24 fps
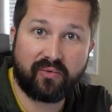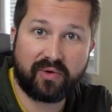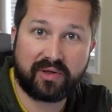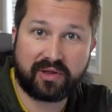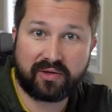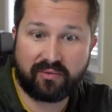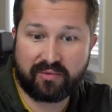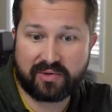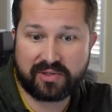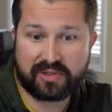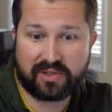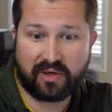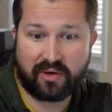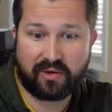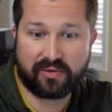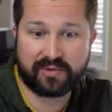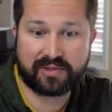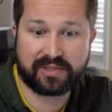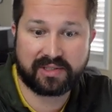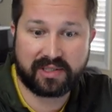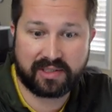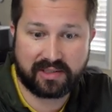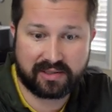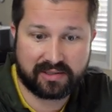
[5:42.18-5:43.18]
with the
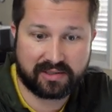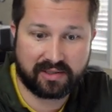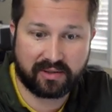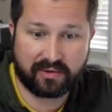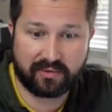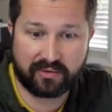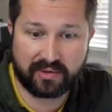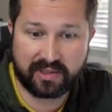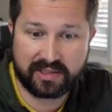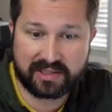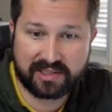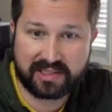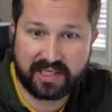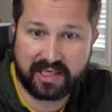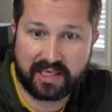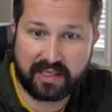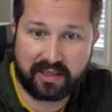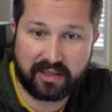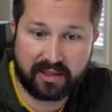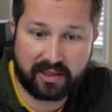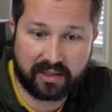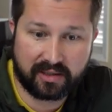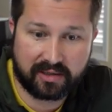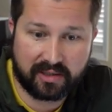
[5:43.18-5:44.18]
results. So let's take a
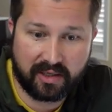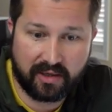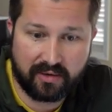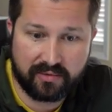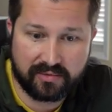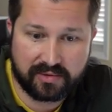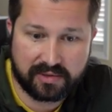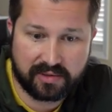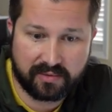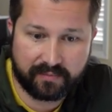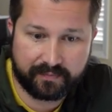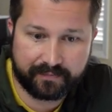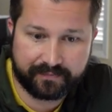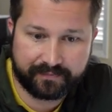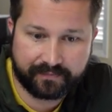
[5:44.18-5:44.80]
look at those.